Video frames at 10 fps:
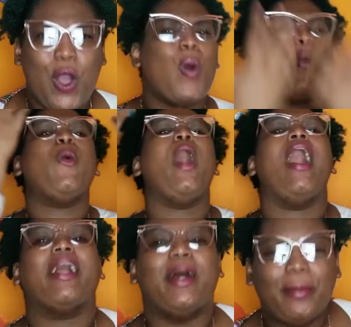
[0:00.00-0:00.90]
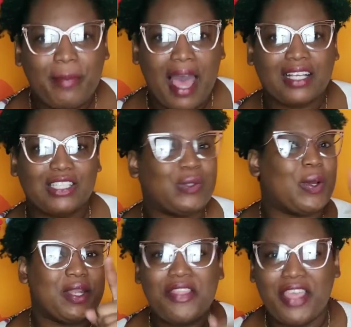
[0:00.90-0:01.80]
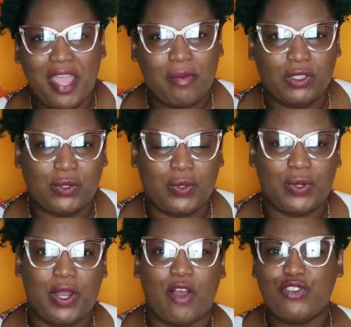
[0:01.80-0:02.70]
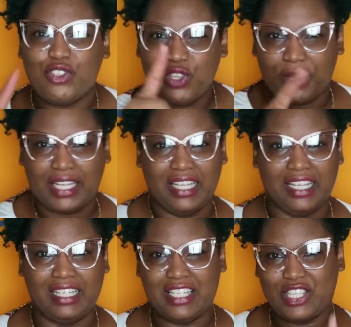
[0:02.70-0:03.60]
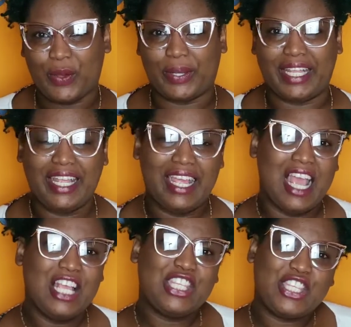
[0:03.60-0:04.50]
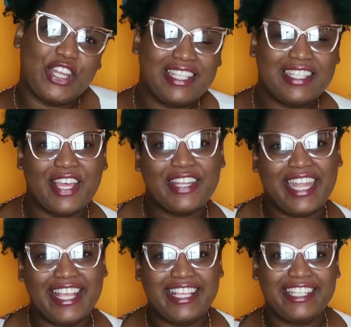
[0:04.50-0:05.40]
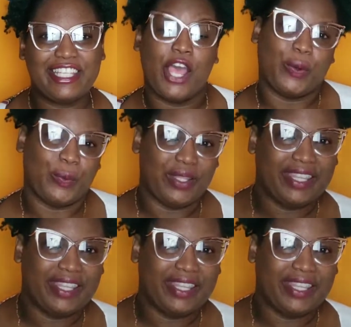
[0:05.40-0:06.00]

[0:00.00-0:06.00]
Welcome back to another episode of Sunny, Sunny, Sunny Sundays with